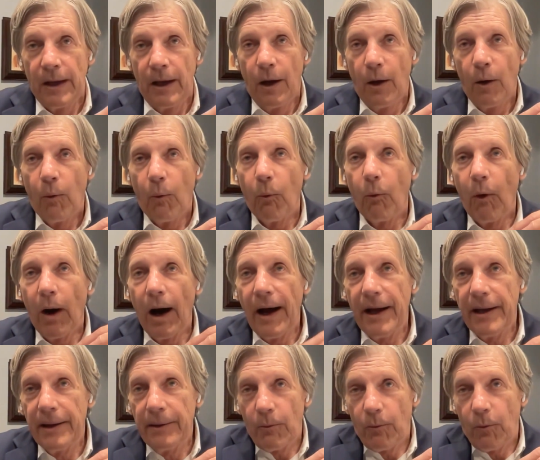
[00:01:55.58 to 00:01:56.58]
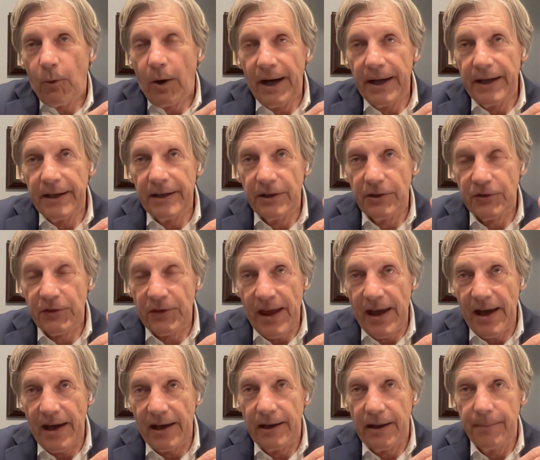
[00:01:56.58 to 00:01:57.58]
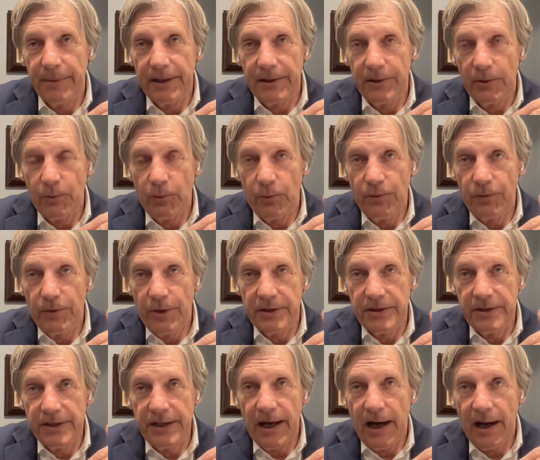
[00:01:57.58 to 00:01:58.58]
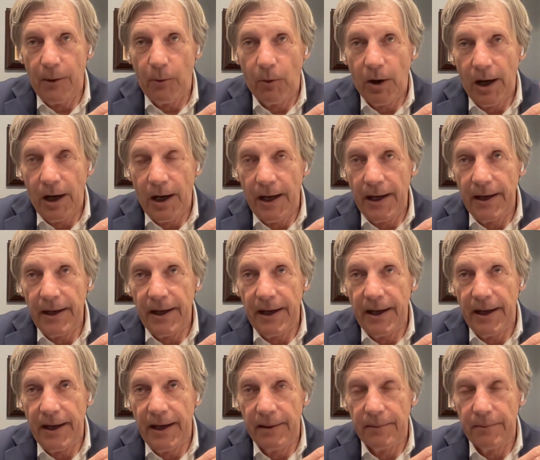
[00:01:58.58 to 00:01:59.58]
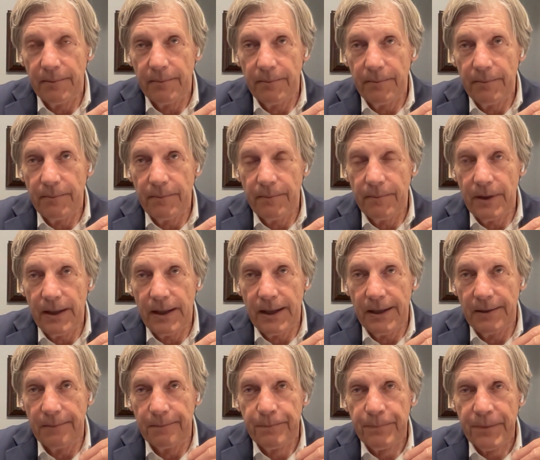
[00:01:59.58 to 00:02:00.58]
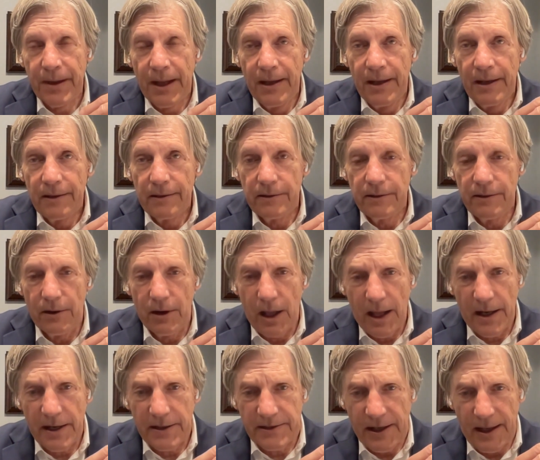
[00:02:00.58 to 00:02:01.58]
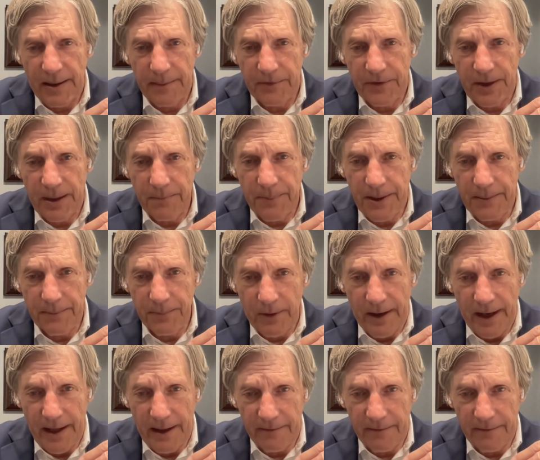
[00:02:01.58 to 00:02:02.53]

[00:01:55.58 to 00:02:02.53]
Why is that? I mean, the DIY, and there are a lot of times that people have an